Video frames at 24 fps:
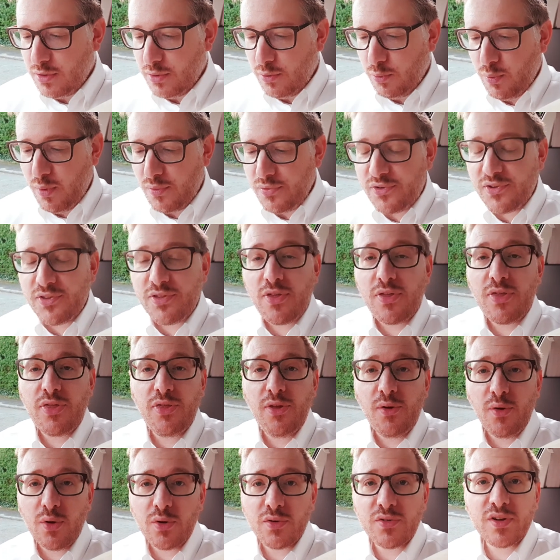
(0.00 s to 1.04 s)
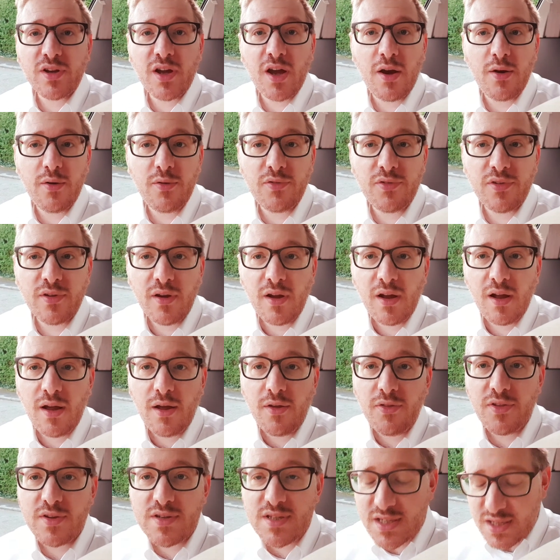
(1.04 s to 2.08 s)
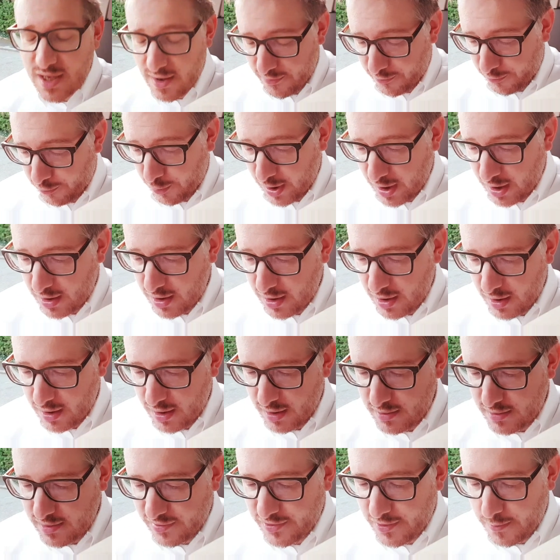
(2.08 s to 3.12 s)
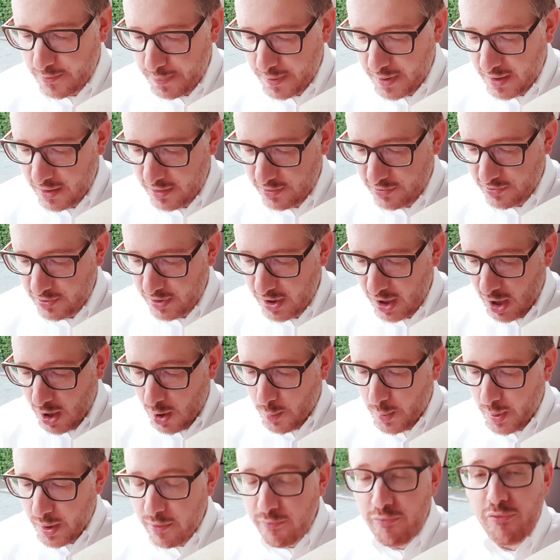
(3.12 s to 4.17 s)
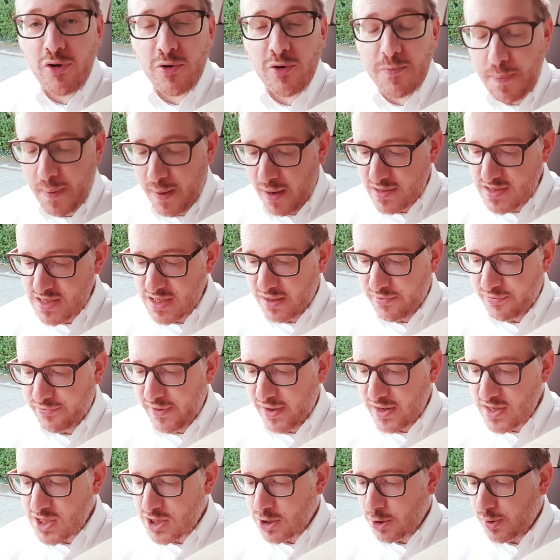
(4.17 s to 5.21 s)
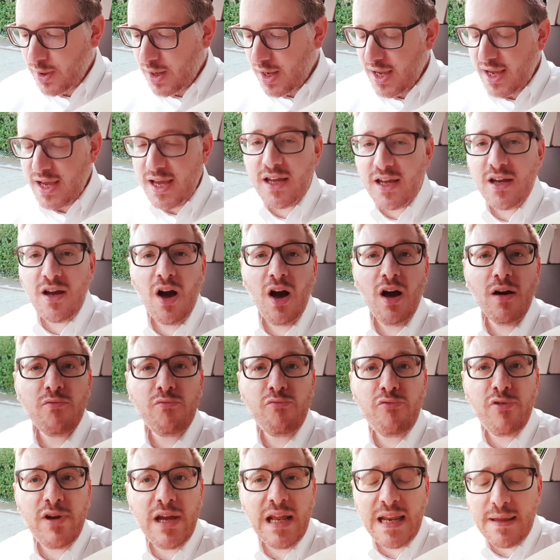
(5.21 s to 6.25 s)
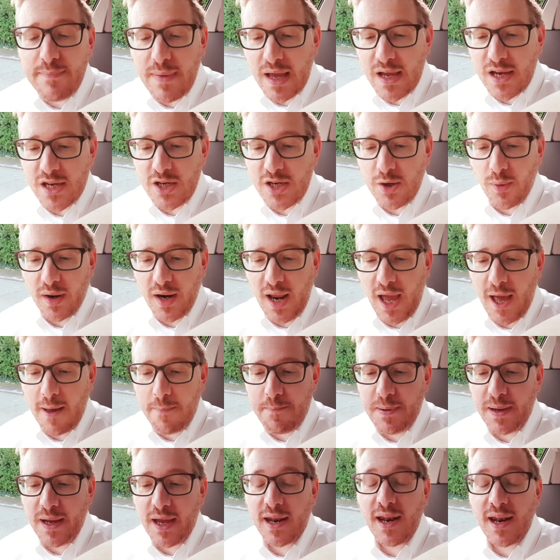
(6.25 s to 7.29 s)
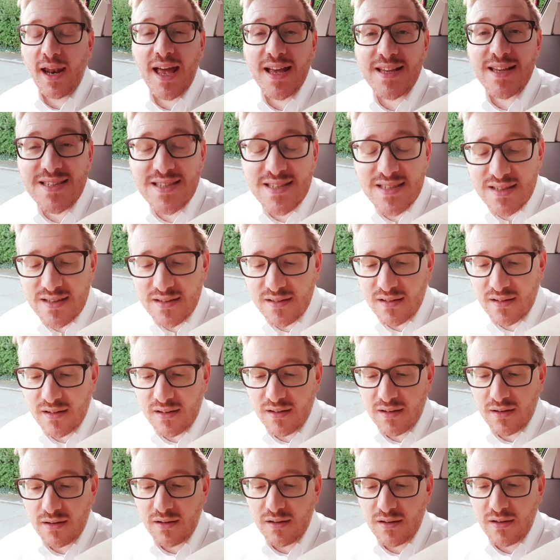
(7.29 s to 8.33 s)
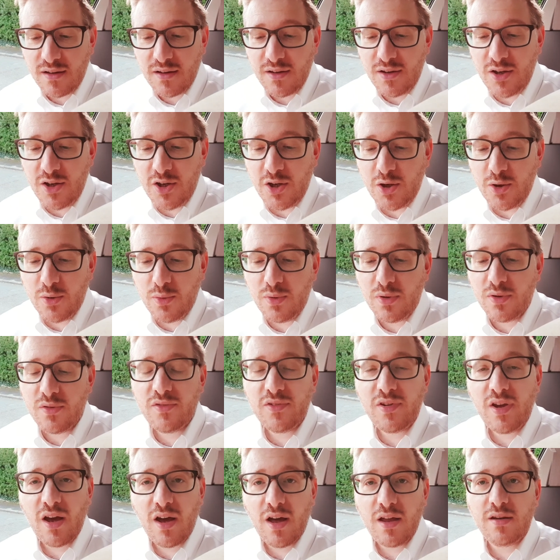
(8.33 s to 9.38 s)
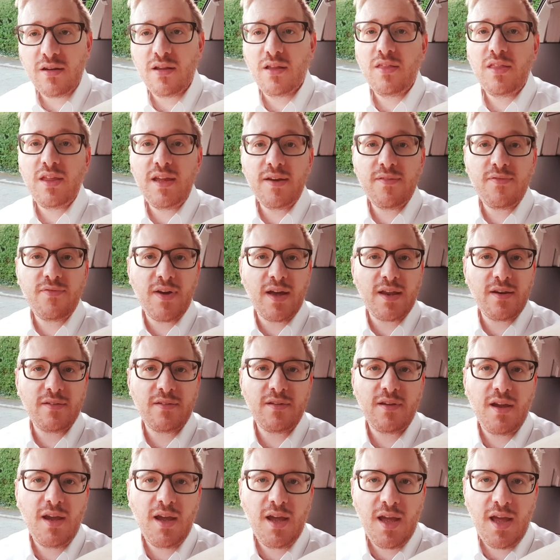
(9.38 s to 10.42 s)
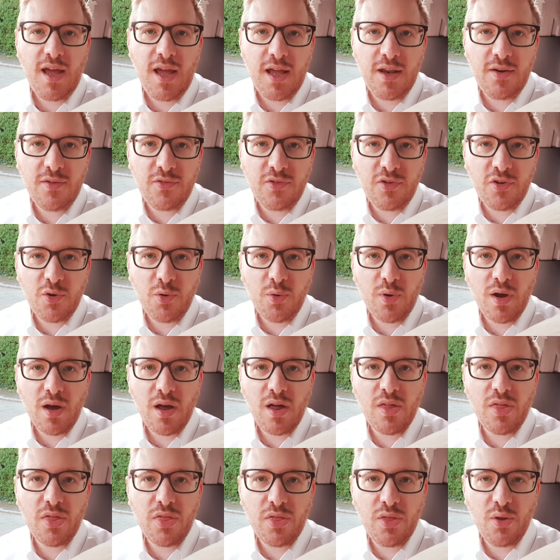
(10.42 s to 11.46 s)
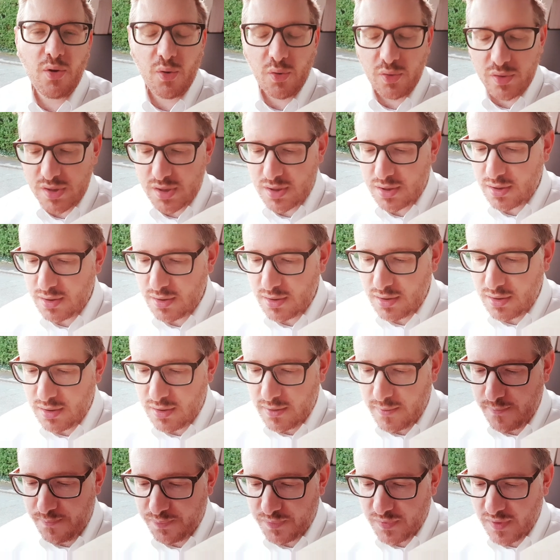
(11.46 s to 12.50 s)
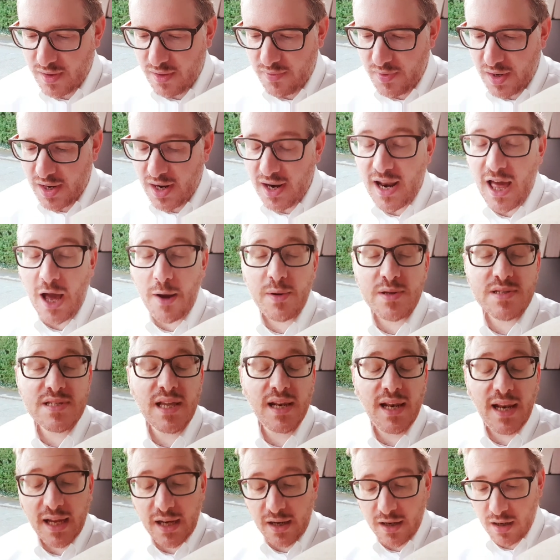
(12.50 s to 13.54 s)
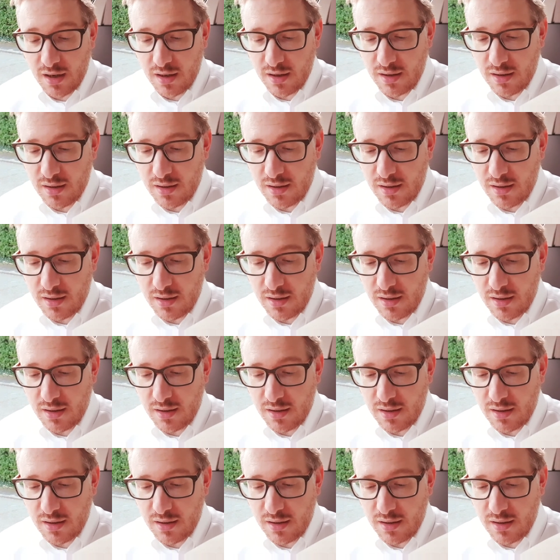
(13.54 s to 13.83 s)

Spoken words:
Once the thought goes, the suffering disappears. When a rude person offends you, he can't really make you unhappy unless you turn the event into a thought. Then allow it to linger,